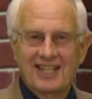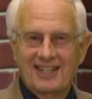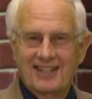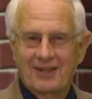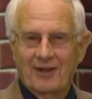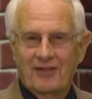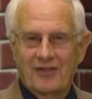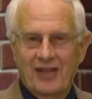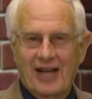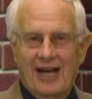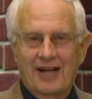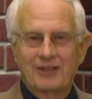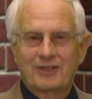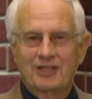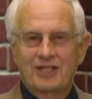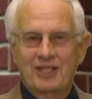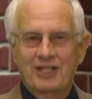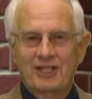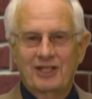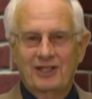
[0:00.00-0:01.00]
the
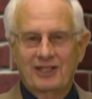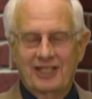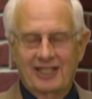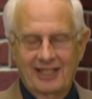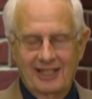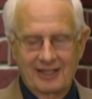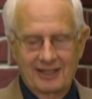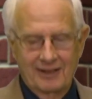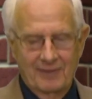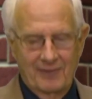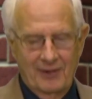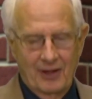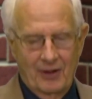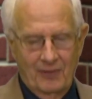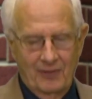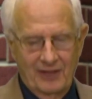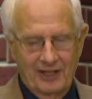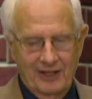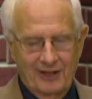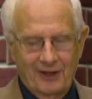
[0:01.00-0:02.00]
1,000-year kingdom
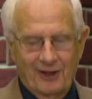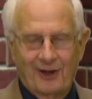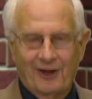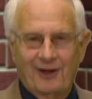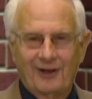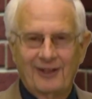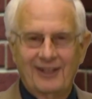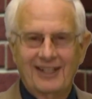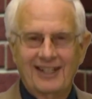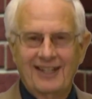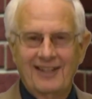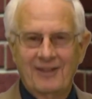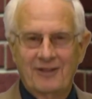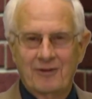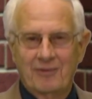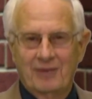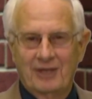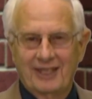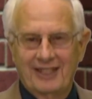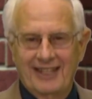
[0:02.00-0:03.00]
that we call
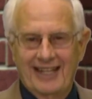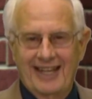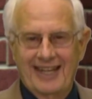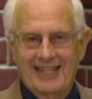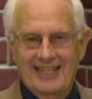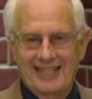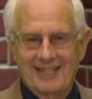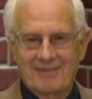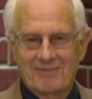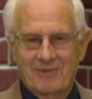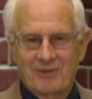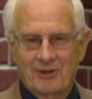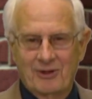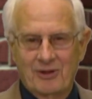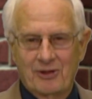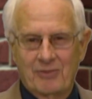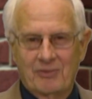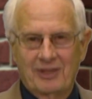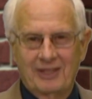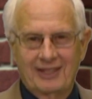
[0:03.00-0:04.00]
the millennium or
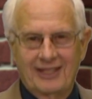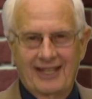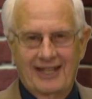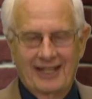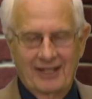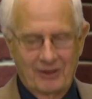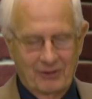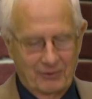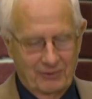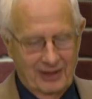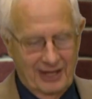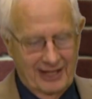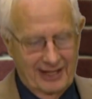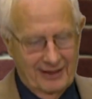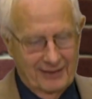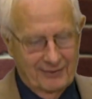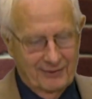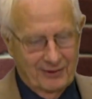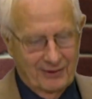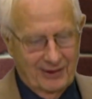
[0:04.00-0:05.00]
the millennial reign
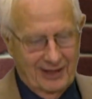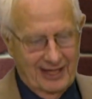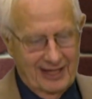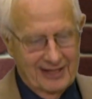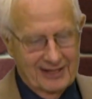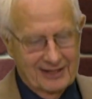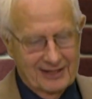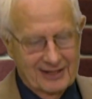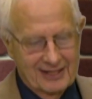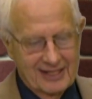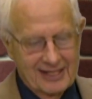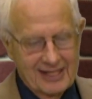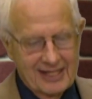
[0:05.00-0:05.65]
of Christ.